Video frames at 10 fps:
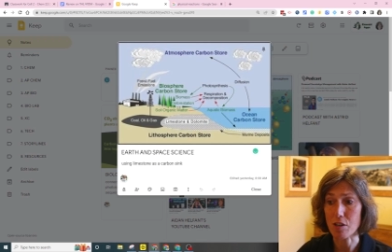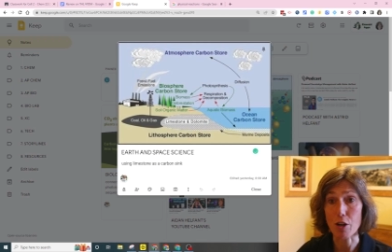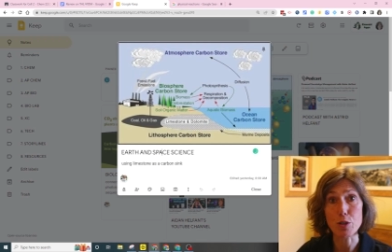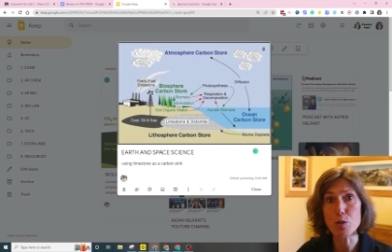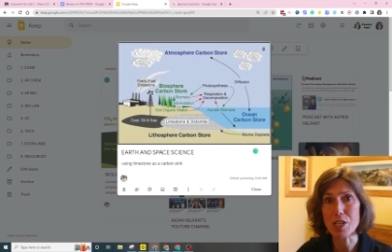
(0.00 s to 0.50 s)
on
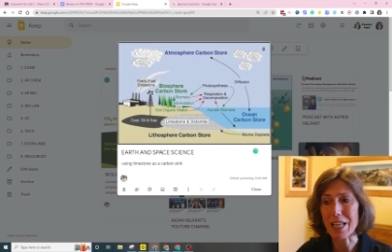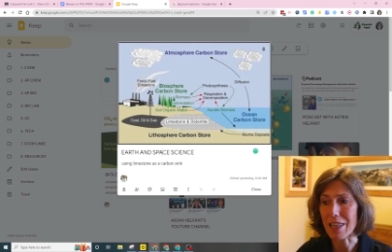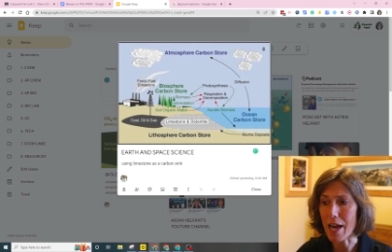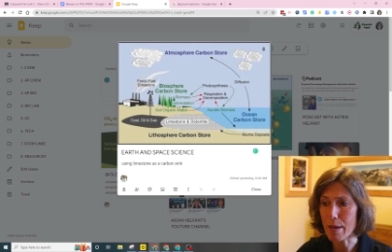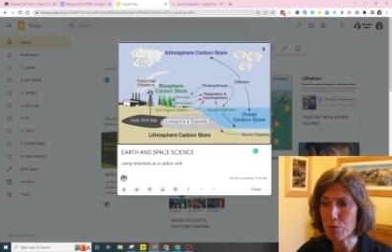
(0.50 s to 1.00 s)
using
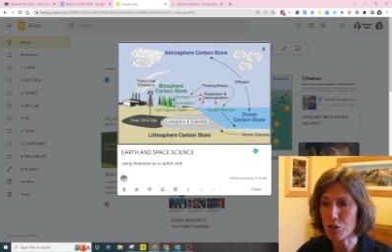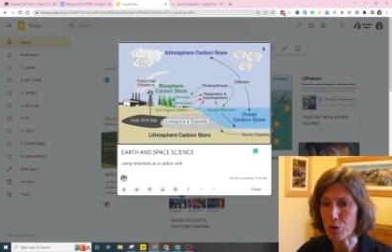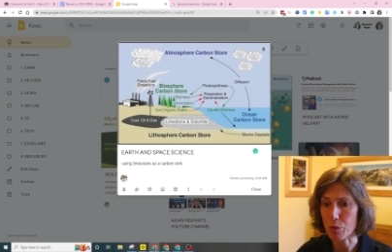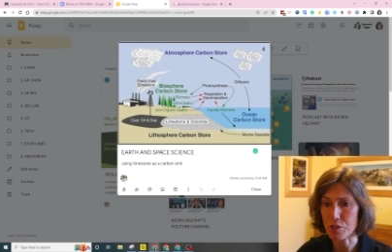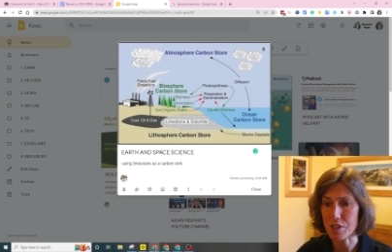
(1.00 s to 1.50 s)

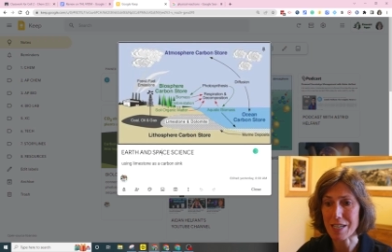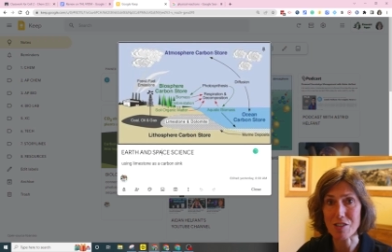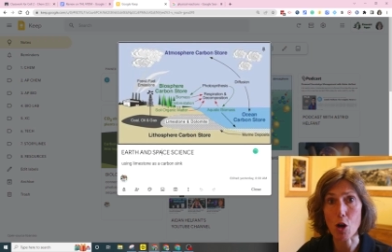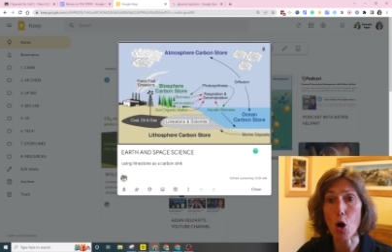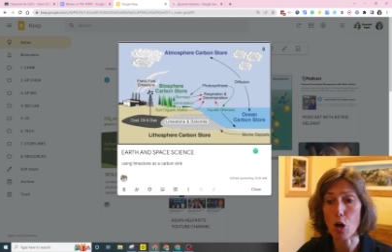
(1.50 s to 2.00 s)
limestones as a
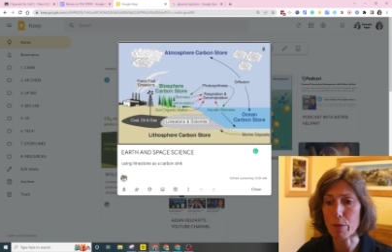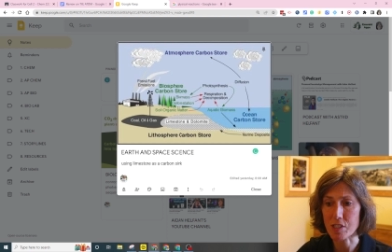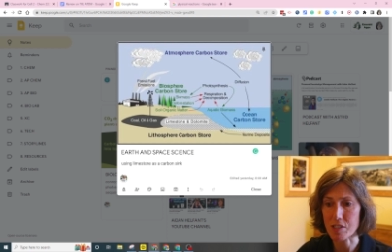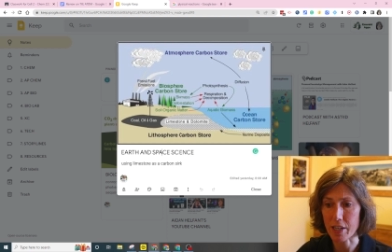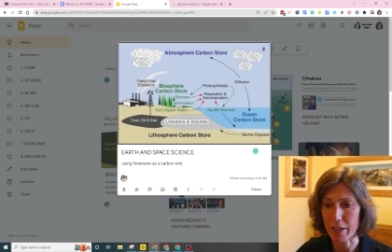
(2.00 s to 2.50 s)
carbon
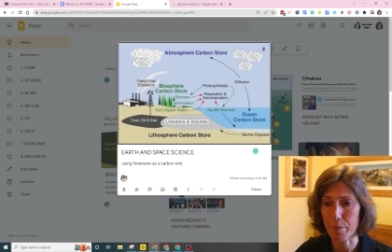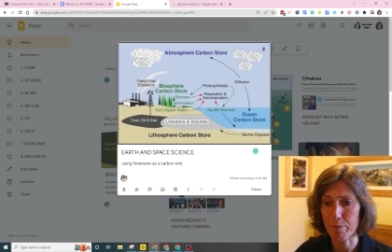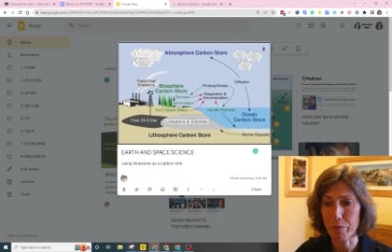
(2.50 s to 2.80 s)
sink,